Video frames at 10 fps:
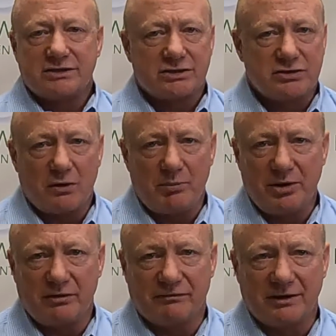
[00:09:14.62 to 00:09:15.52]
so
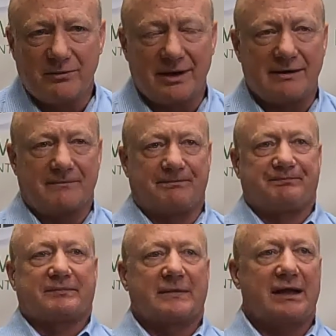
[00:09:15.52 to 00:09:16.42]
beautifully written,
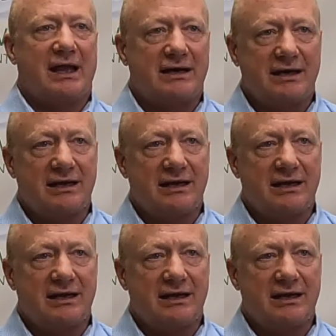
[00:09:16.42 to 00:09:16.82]
and